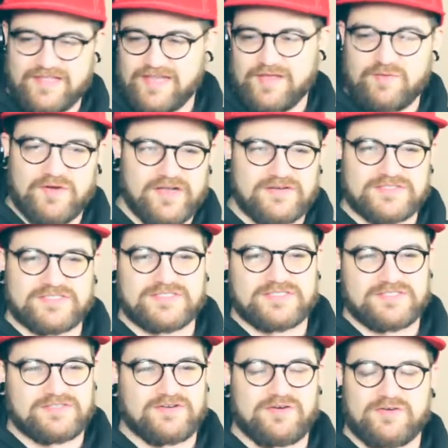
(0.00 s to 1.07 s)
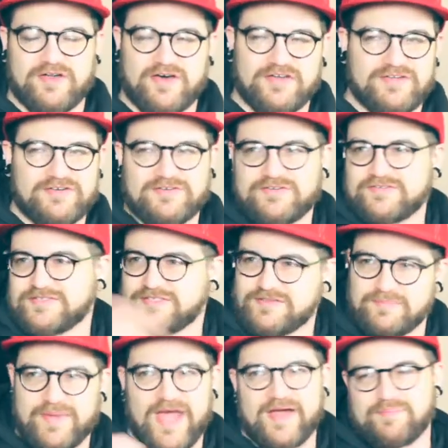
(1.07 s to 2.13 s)
anyone else is throwing on you to the
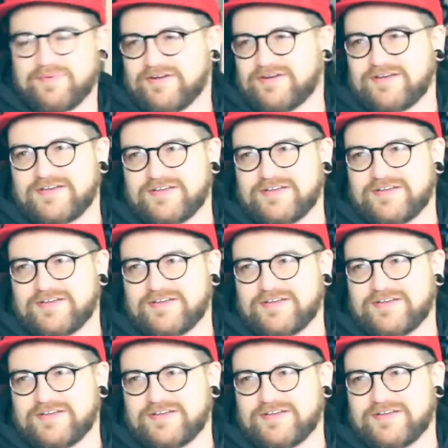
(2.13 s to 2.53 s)
back burner,